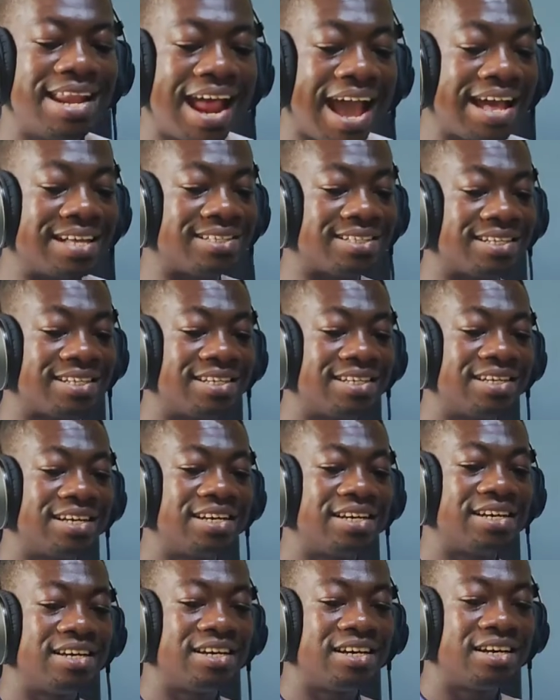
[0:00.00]
next
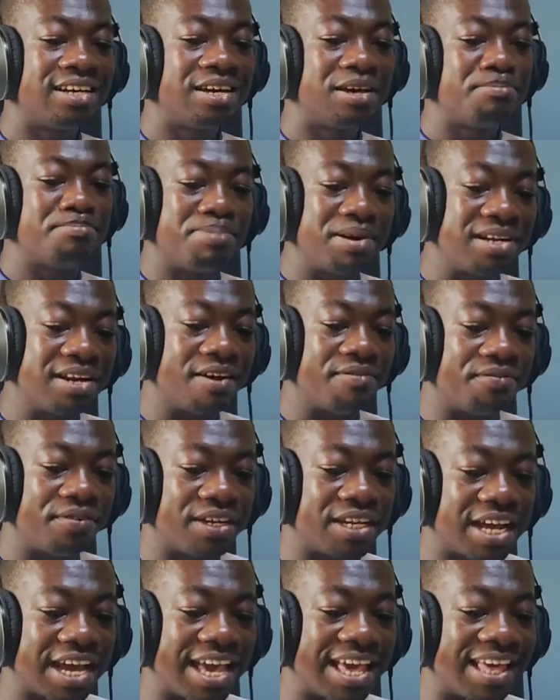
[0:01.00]

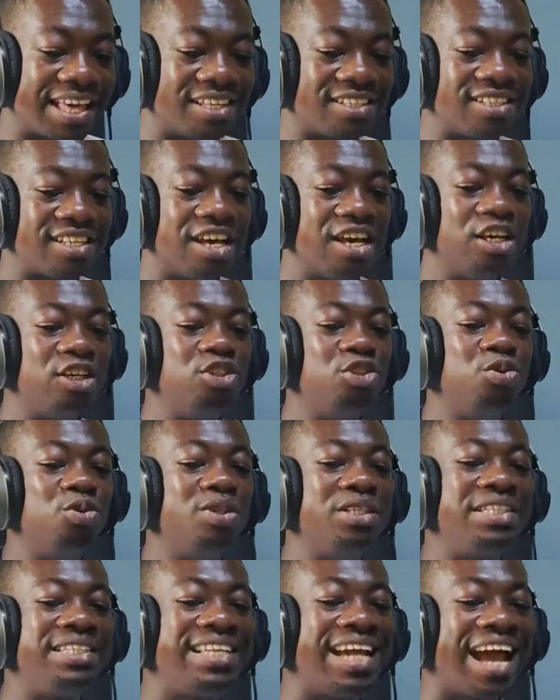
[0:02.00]
benefit is
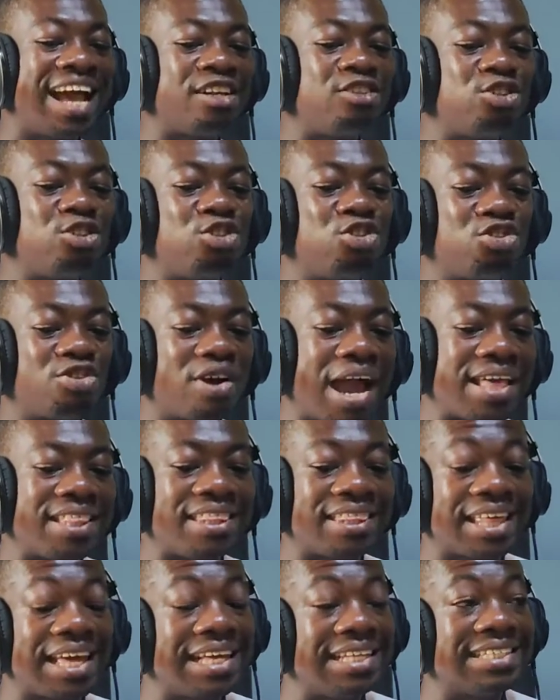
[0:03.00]
you dare to try
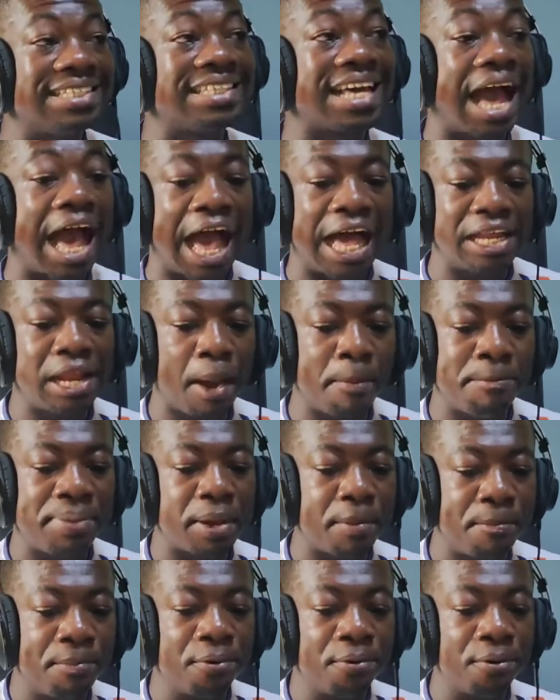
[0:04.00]
things other
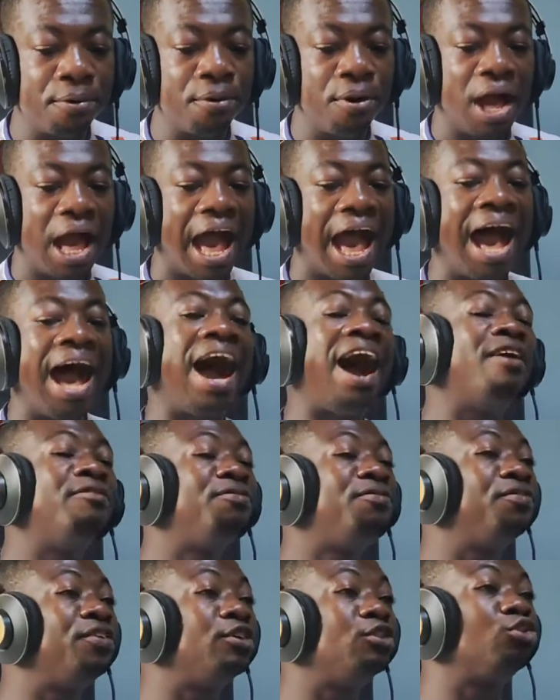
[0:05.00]
people are
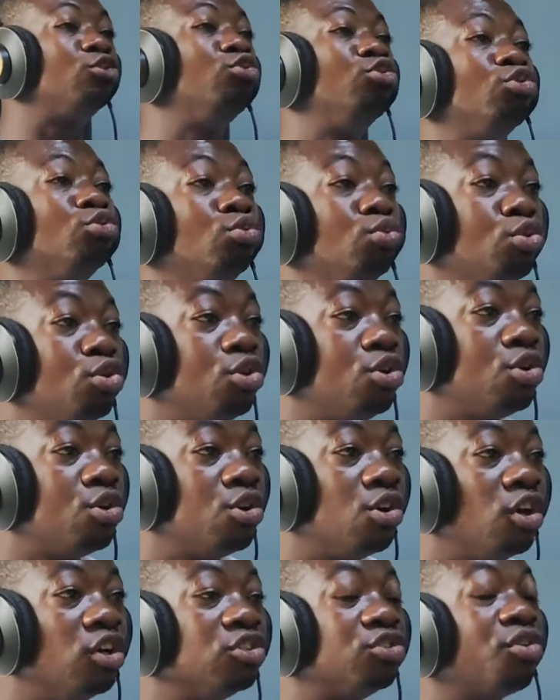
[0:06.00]
afraid to do.
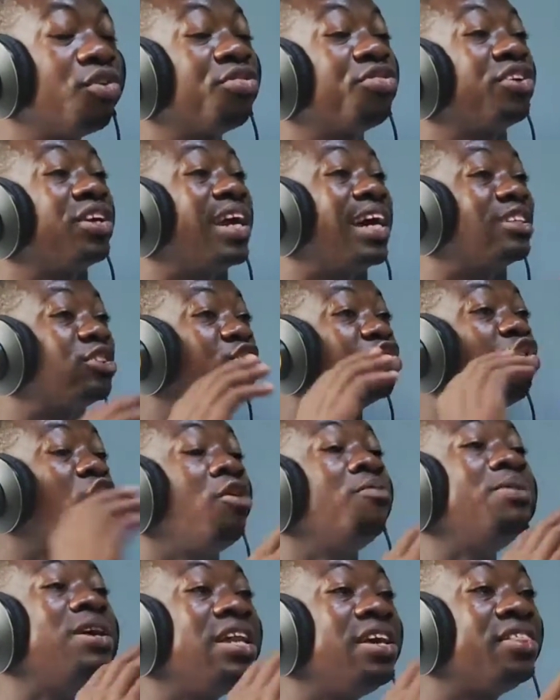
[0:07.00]
So there are
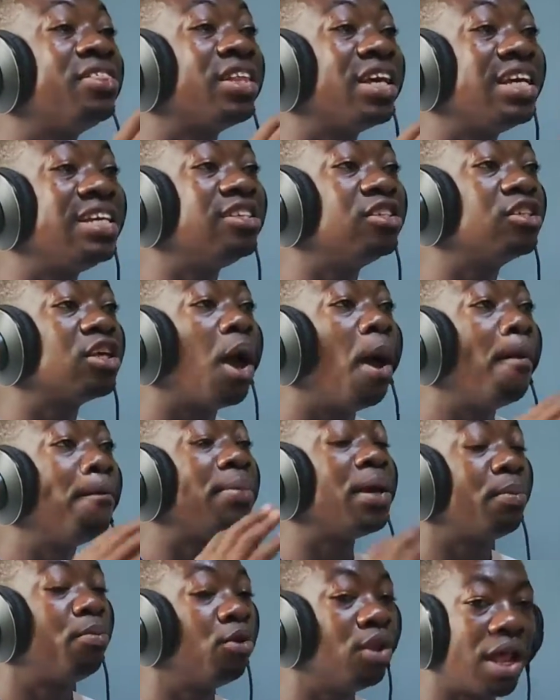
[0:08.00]
so many things
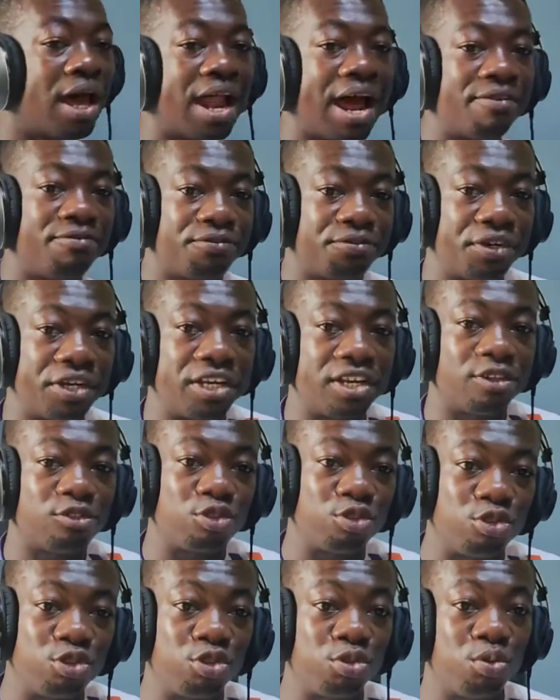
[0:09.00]
people are afraid
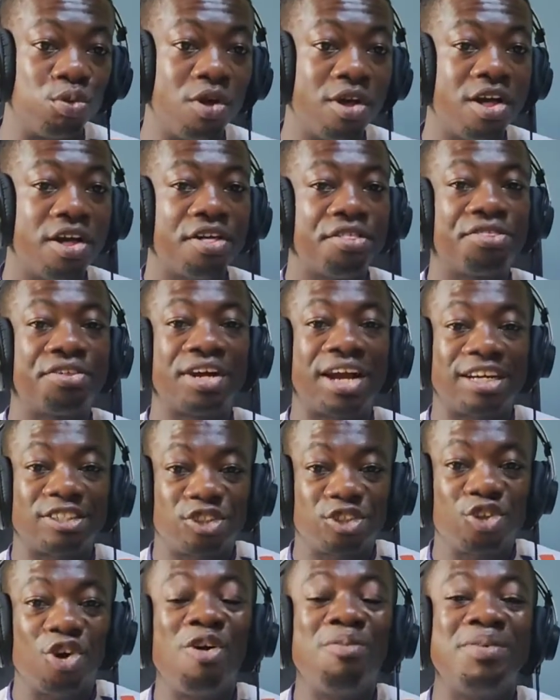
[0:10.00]
to do. There are
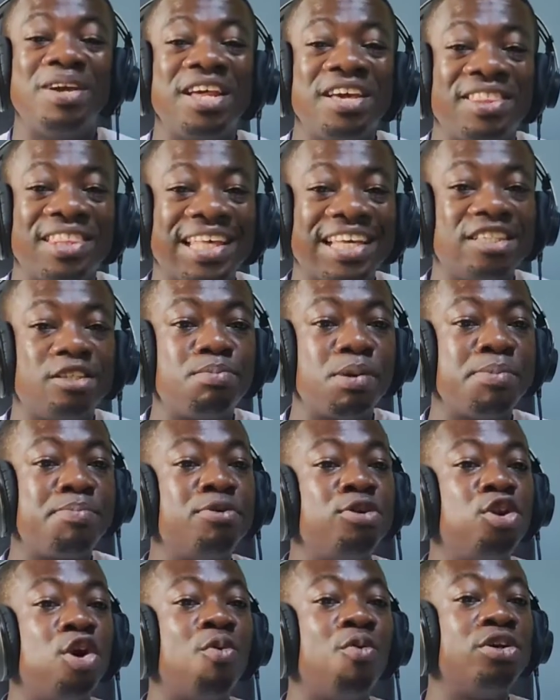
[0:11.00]
so many things
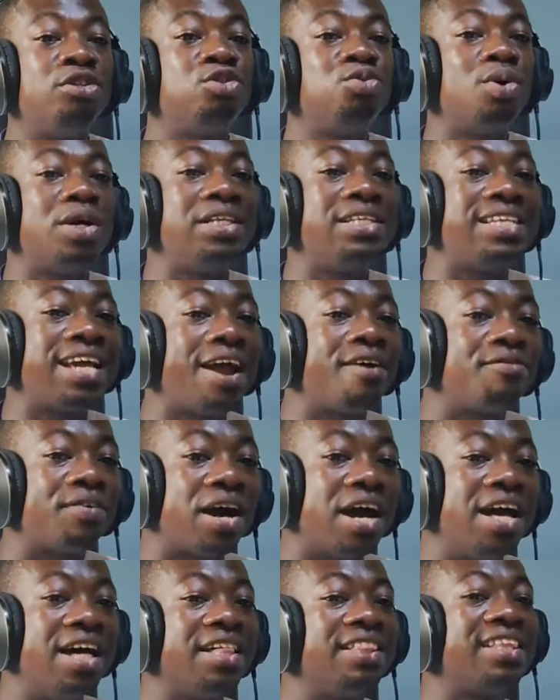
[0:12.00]
people don't want to
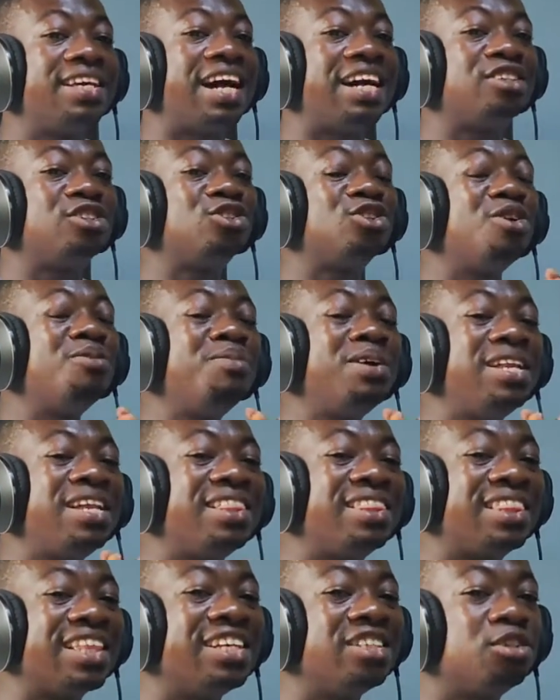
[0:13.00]
endeavor. There are so
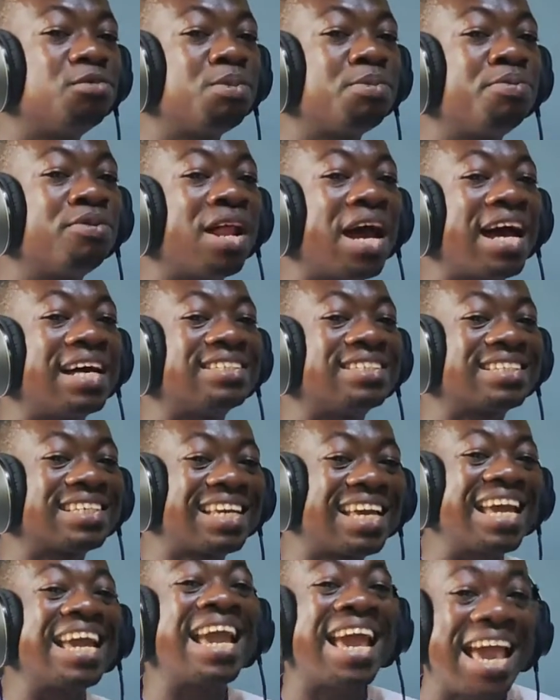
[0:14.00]
many things people are
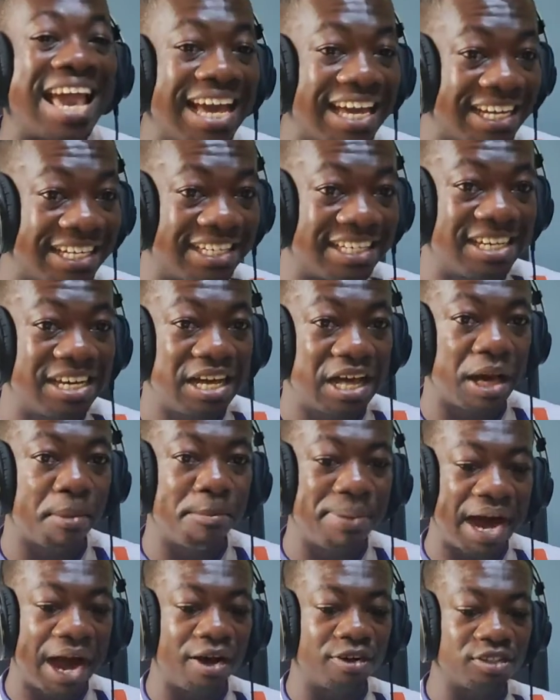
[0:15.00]
scared
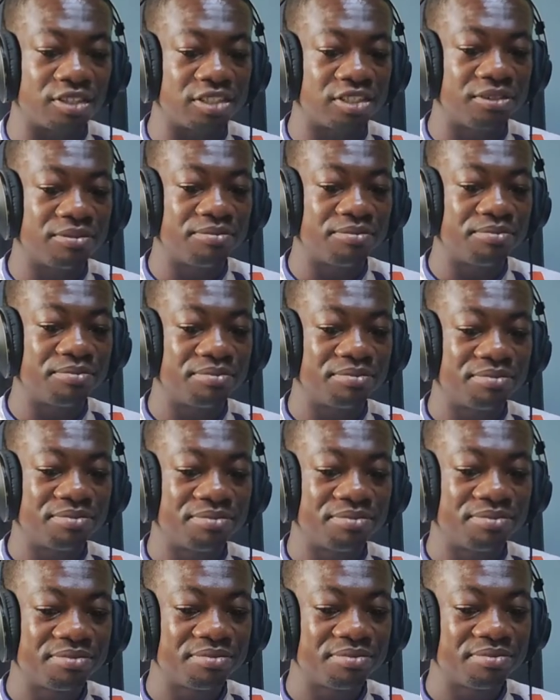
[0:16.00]
about.
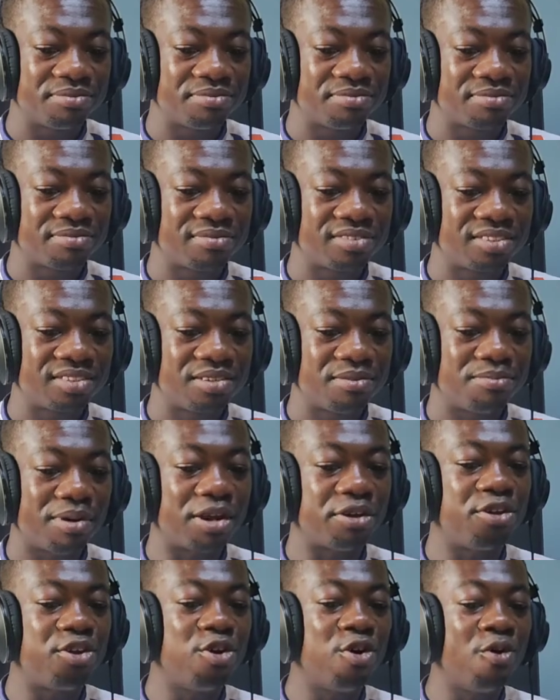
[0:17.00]

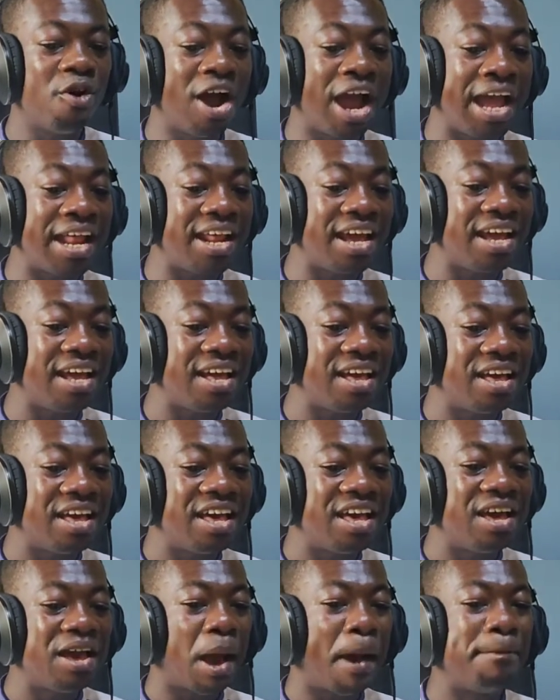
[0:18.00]
But you know what?
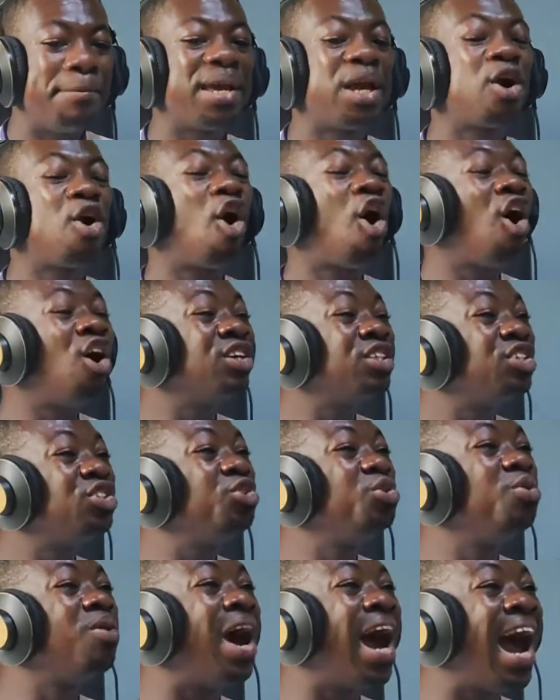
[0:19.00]
Because
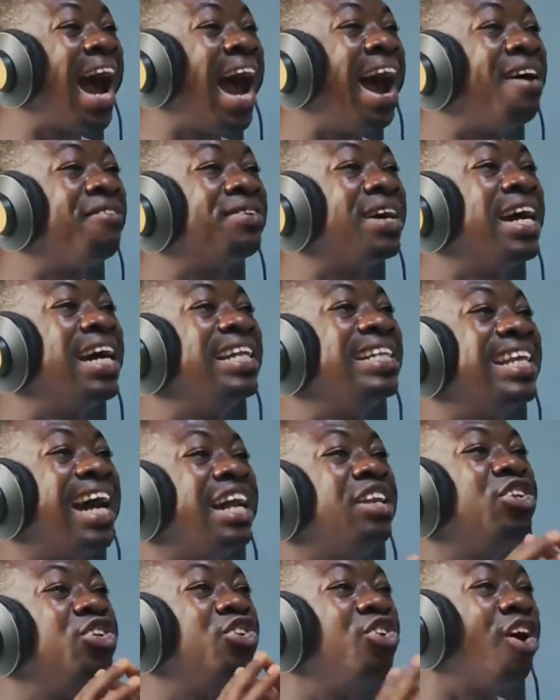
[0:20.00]
you have
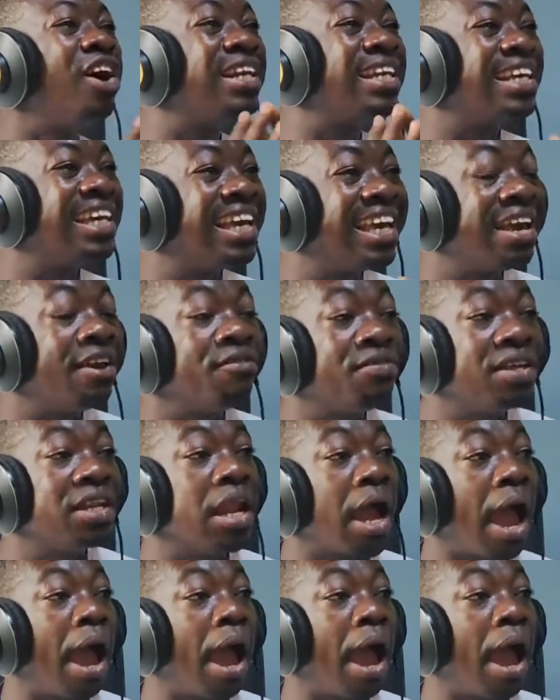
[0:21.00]
that not giving